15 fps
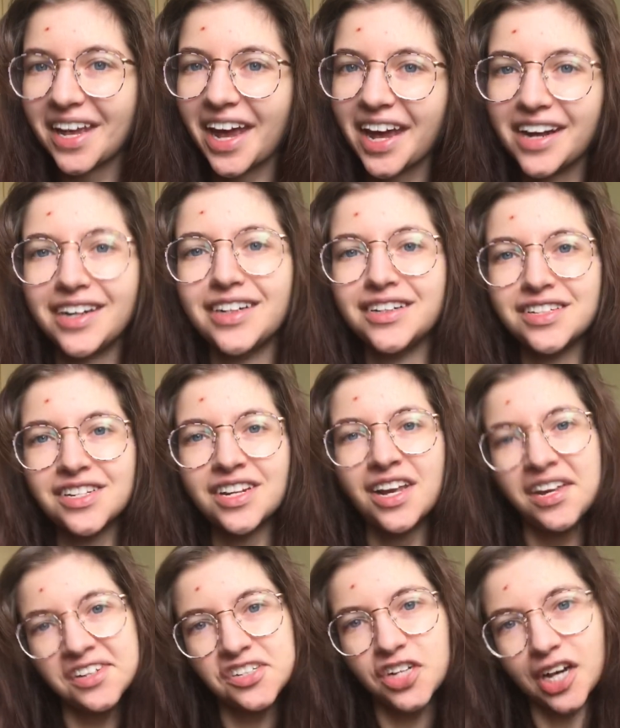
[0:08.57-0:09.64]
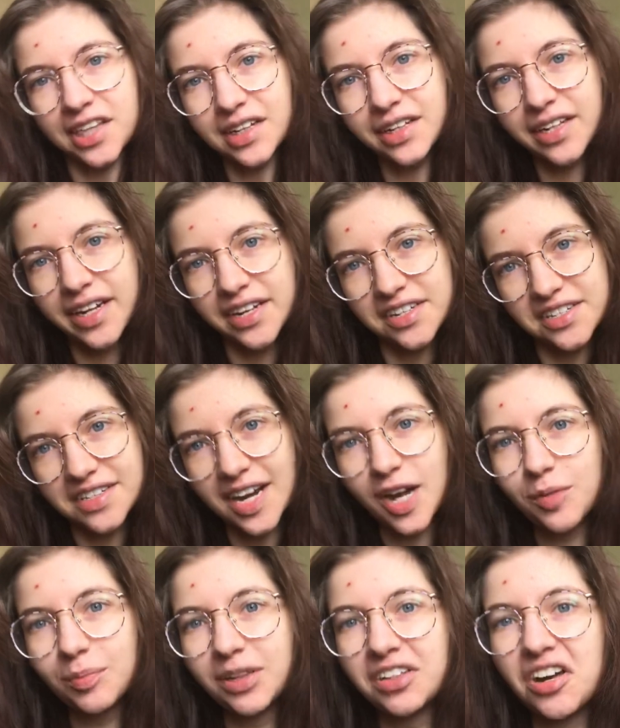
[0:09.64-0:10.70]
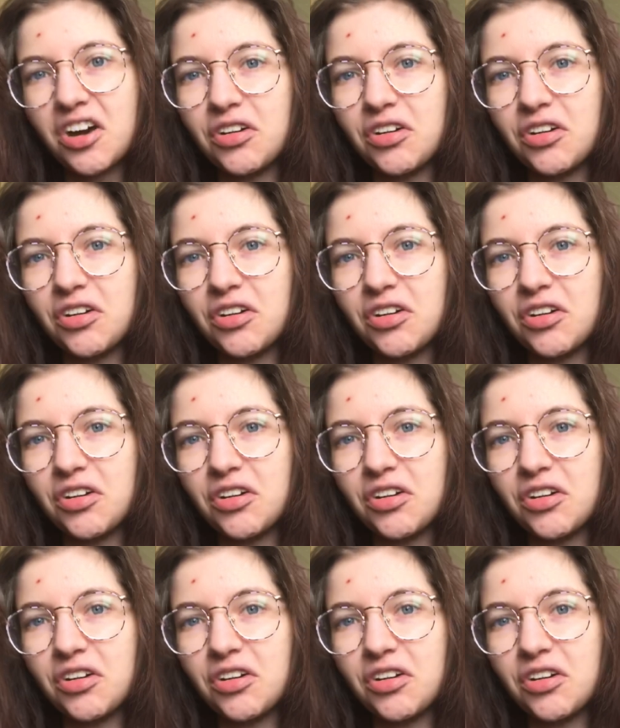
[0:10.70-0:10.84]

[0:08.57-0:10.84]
and check the links down below.